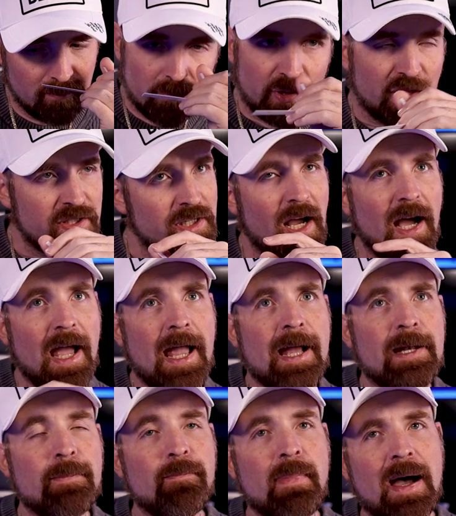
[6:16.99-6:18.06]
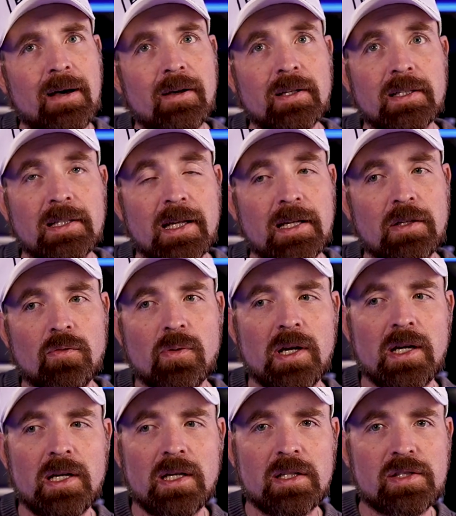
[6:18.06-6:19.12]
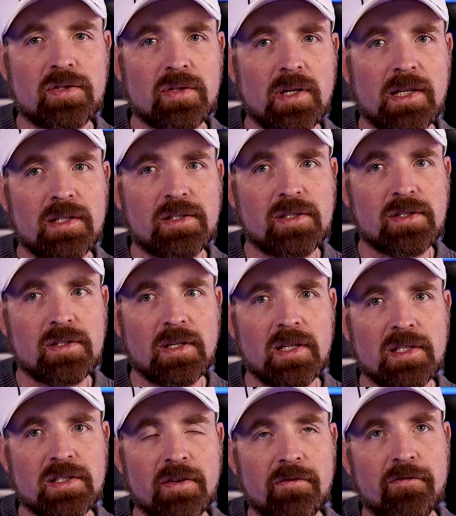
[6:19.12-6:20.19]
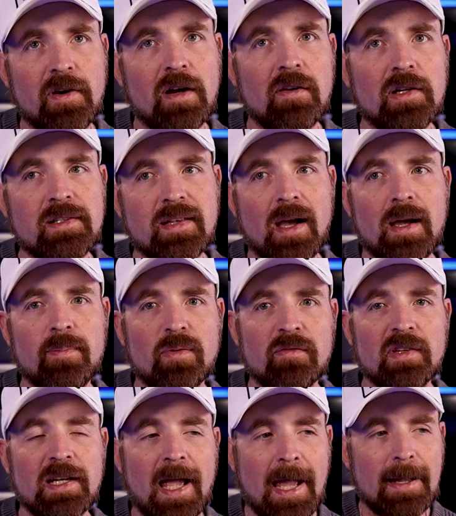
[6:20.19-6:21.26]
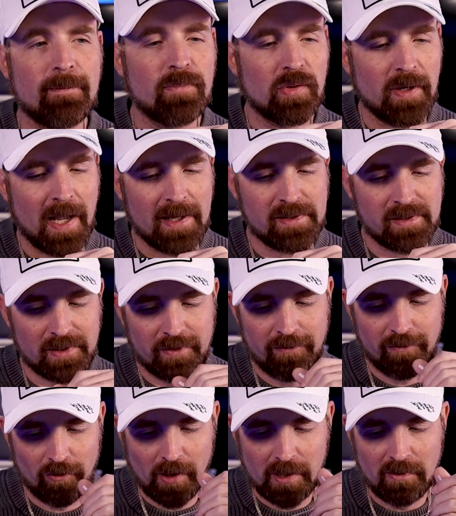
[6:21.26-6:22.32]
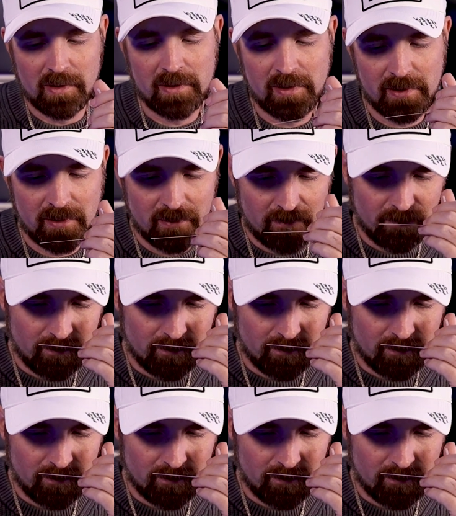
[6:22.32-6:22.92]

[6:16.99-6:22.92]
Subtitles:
but it's not animalic in any way. It's a very type of an amber-esque fragrance.